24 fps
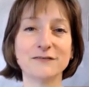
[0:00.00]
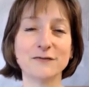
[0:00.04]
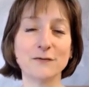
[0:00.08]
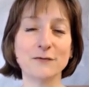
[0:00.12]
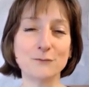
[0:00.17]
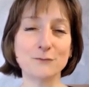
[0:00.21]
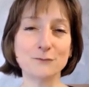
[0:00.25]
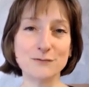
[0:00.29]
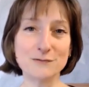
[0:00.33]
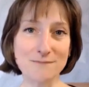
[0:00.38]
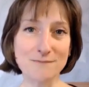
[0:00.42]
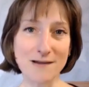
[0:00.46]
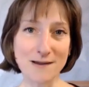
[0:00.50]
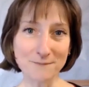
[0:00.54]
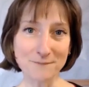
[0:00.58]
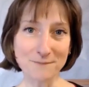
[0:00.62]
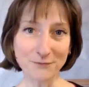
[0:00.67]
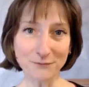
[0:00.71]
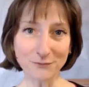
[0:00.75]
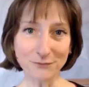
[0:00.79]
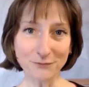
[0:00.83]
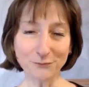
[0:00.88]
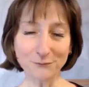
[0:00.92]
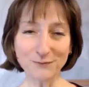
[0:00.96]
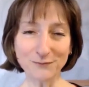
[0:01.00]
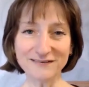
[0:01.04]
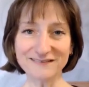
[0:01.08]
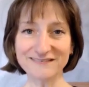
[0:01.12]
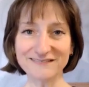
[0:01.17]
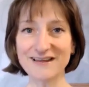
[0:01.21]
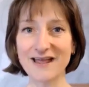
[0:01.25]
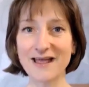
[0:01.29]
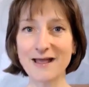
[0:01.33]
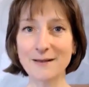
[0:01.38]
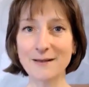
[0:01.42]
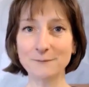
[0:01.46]
So remember the three
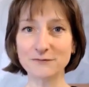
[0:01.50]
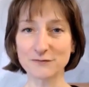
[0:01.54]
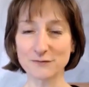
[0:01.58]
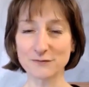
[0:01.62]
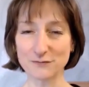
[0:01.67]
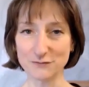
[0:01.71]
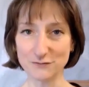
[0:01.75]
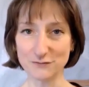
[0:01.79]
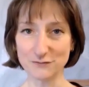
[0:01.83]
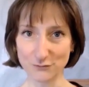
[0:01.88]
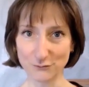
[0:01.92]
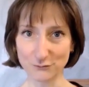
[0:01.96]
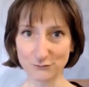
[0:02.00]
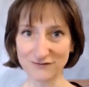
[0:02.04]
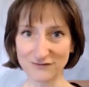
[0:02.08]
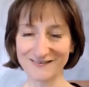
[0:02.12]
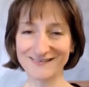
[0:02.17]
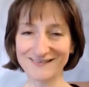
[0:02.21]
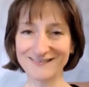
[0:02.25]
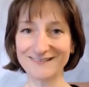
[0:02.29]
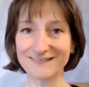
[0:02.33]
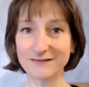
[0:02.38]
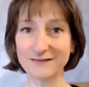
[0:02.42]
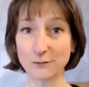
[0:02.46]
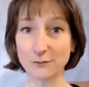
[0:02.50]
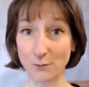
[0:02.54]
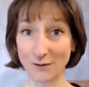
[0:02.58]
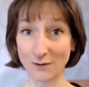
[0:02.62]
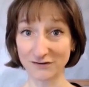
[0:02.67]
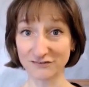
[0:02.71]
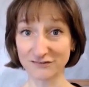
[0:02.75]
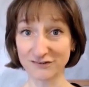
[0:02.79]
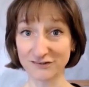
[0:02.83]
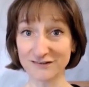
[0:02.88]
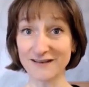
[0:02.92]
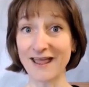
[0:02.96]
steps, notice,
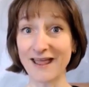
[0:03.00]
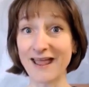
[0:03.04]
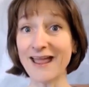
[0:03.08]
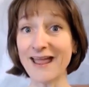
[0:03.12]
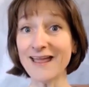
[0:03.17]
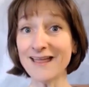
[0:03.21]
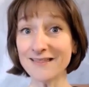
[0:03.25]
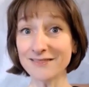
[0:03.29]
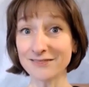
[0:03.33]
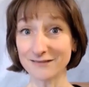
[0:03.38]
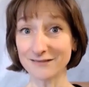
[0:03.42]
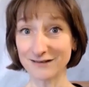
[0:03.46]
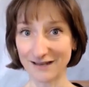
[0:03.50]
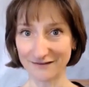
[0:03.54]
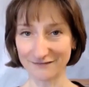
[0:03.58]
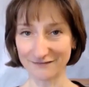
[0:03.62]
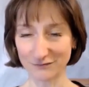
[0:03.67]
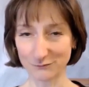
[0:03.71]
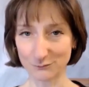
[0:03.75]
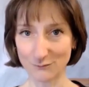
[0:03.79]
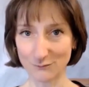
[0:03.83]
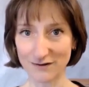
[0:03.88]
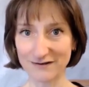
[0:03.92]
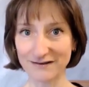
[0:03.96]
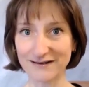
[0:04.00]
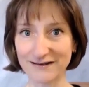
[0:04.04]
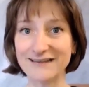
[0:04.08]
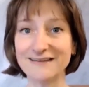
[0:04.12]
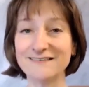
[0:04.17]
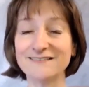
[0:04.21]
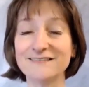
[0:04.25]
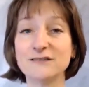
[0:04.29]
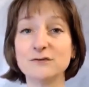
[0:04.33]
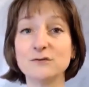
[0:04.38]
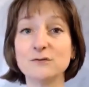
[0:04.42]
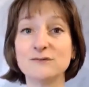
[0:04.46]
question, and the last one
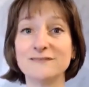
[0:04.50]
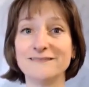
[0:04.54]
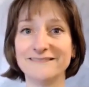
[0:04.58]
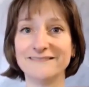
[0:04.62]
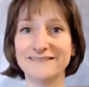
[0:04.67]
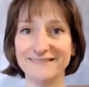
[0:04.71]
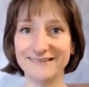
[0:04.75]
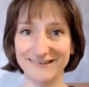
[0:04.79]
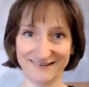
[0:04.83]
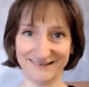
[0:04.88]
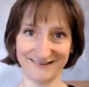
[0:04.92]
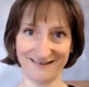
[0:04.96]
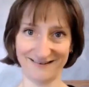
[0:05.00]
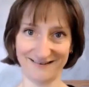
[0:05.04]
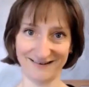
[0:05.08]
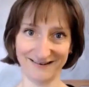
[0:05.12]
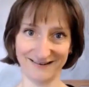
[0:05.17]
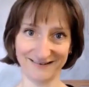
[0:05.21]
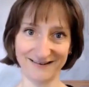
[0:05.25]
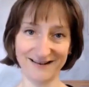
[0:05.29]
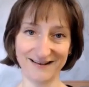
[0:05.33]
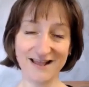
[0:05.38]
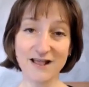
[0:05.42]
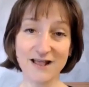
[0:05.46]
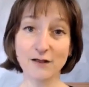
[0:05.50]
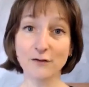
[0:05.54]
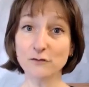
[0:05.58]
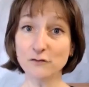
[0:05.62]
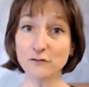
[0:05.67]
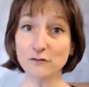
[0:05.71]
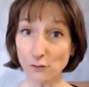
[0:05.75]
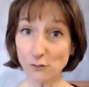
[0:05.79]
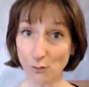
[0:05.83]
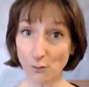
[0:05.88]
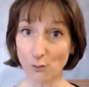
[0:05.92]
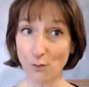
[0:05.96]
is to decide.
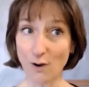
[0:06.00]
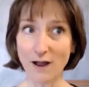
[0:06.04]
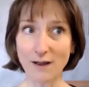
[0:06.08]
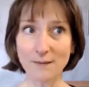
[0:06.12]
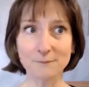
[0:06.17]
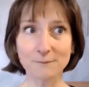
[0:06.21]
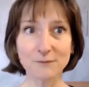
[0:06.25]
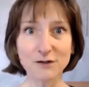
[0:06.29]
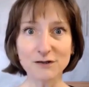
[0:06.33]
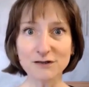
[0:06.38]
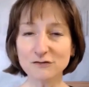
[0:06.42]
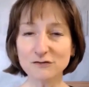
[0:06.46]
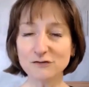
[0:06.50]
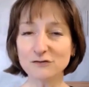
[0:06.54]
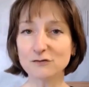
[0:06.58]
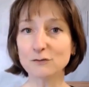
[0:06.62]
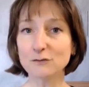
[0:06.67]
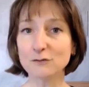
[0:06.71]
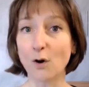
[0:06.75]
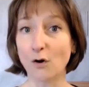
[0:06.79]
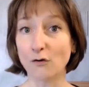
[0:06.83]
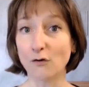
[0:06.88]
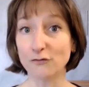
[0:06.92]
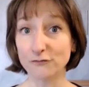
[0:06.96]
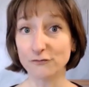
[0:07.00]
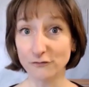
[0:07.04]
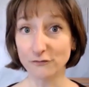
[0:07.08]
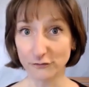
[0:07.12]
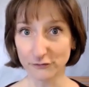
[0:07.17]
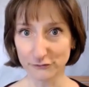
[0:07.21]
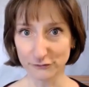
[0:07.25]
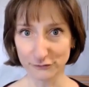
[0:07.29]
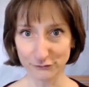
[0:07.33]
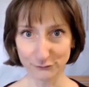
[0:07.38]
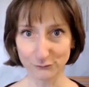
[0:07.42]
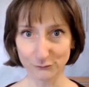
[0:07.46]
So I'm going to
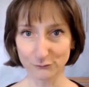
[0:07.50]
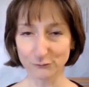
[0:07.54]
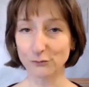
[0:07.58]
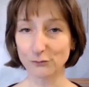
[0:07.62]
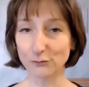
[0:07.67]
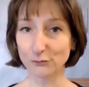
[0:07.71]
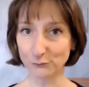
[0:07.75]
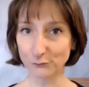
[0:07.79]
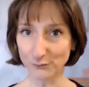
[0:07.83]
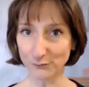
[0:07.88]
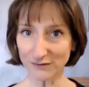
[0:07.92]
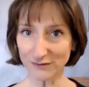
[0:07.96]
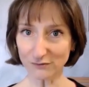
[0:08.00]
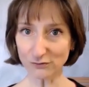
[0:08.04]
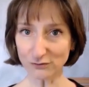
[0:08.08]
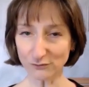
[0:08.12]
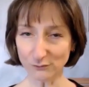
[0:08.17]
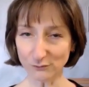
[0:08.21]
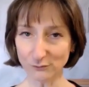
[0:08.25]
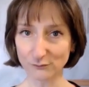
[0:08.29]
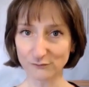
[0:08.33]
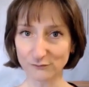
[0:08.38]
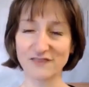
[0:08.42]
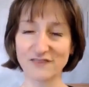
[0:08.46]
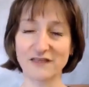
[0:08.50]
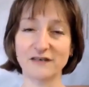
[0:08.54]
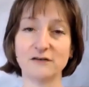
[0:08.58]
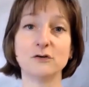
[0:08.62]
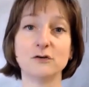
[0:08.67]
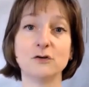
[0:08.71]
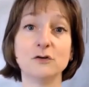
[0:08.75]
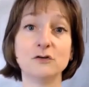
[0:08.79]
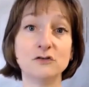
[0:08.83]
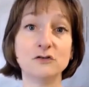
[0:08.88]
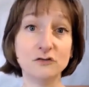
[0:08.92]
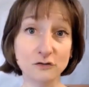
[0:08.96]
offer you three thoughts that
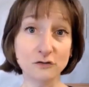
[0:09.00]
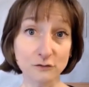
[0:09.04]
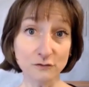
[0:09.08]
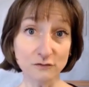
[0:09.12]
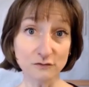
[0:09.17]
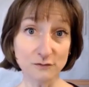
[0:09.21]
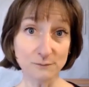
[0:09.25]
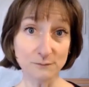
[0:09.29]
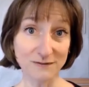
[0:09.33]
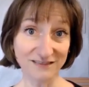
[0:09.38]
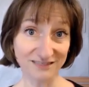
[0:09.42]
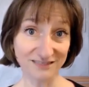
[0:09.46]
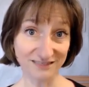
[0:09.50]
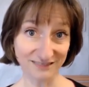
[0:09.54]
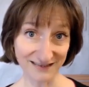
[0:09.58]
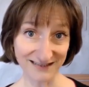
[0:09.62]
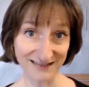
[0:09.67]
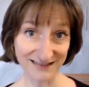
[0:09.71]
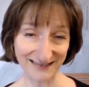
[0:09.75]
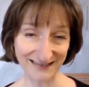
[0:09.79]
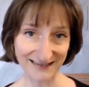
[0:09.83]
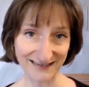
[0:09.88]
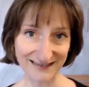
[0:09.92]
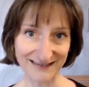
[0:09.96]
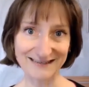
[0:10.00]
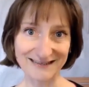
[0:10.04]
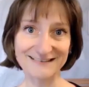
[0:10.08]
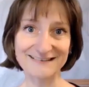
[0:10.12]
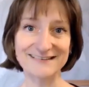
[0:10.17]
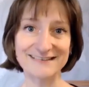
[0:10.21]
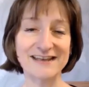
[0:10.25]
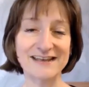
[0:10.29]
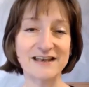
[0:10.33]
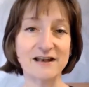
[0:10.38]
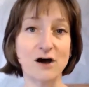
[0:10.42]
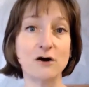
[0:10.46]
you could choose to be thinking
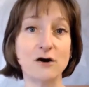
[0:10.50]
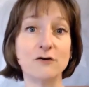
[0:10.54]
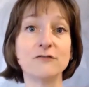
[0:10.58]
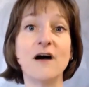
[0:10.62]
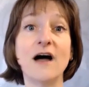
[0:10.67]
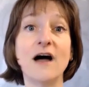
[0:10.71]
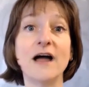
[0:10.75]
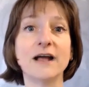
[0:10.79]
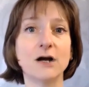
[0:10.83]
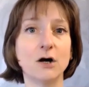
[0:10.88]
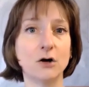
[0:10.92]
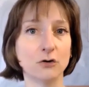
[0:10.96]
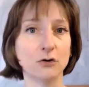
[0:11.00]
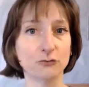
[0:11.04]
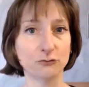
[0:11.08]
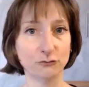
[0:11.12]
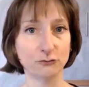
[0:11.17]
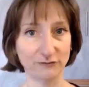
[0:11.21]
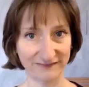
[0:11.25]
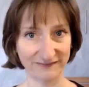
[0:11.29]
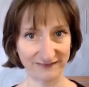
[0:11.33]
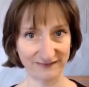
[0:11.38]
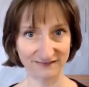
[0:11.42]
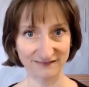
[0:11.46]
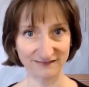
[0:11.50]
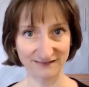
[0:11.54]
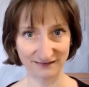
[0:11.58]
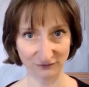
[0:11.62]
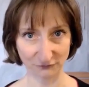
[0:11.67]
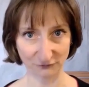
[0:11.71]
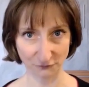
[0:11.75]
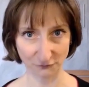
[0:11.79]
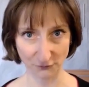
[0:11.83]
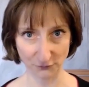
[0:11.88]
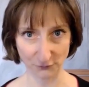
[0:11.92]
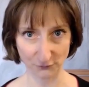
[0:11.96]
instead of, I can't resist
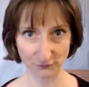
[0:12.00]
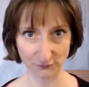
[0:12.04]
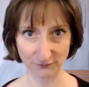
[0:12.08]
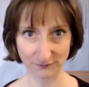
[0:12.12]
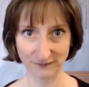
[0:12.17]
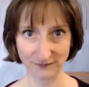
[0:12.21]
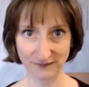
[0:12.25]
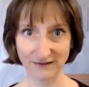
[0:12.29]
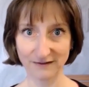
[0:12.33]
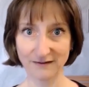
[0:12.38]
this food.